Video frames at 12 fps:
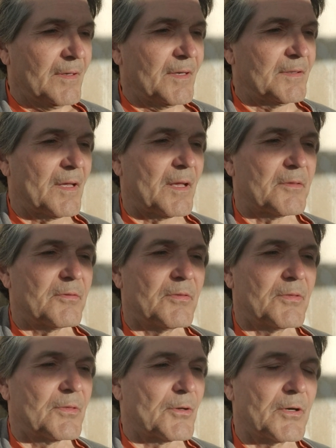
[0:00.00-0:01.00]
And that
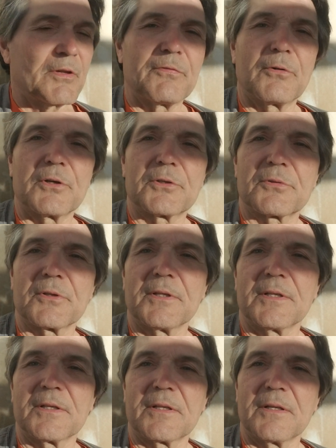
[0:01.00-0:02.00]
$34
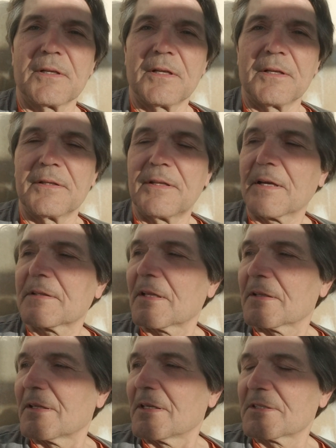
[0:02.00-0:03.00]
trillion in debt
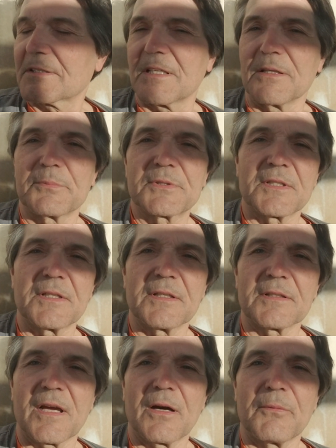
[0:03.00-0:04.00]
that they keep
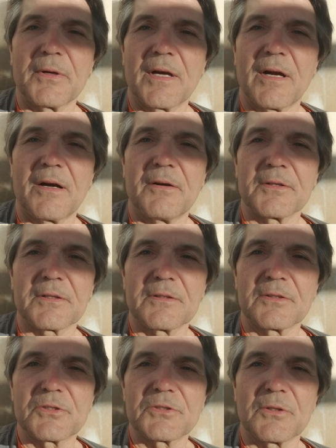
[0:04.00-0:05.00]
saying that we are, and
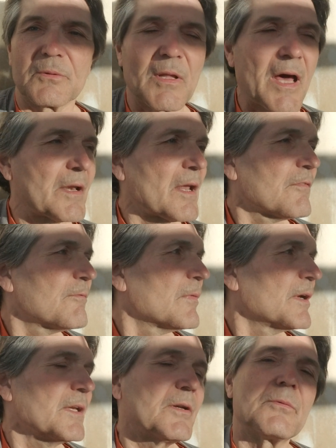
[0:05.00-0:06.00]
not enough
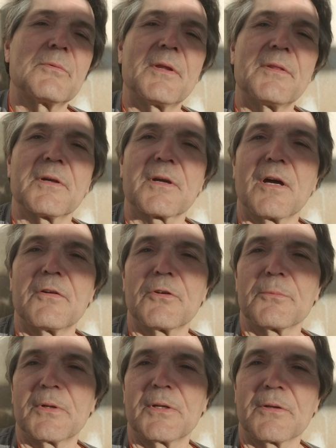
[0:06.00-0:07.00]
money to run the
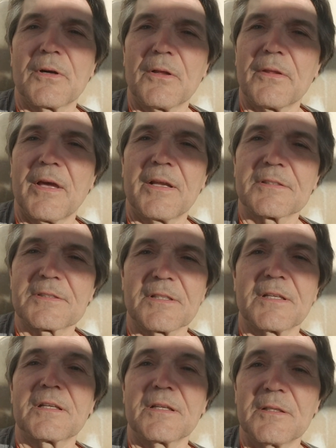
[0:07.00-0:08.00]
government and all that. It's
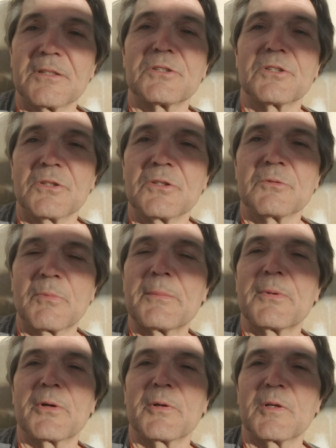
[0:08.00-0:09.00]
like,
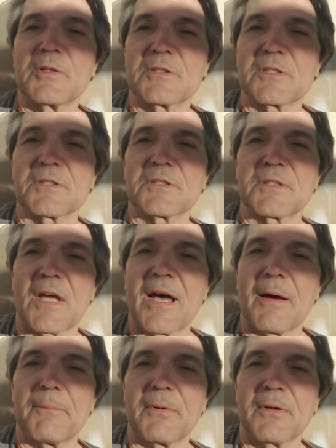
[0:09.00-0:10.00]
maybe it needs to
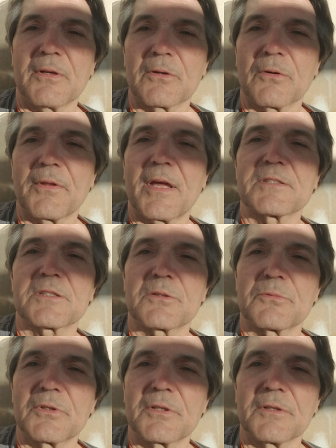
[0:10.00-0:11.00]
stop. You know, that's the
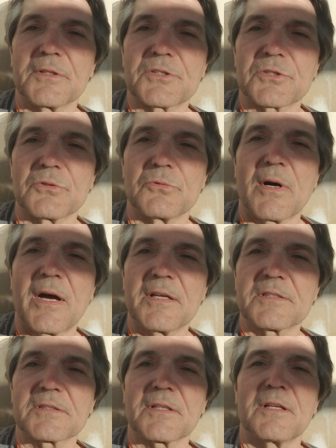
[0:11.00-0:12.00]
real issue. Why
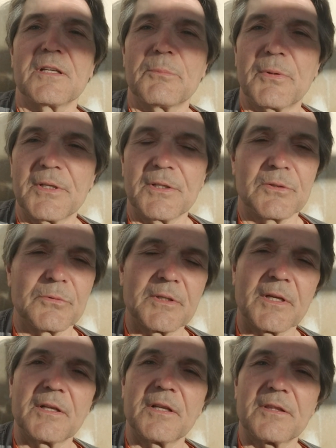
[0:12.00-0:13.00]
isn't anybody
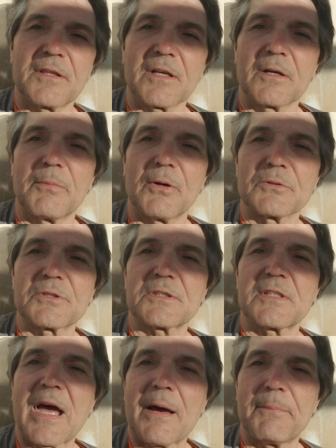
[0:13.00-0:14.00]
doing anything about
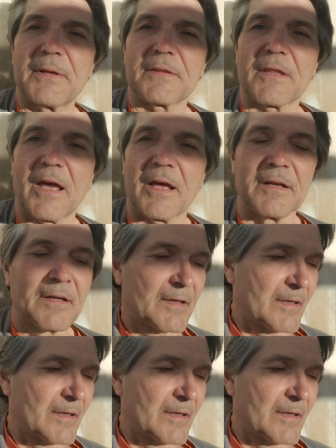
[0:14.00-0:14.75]
stopping that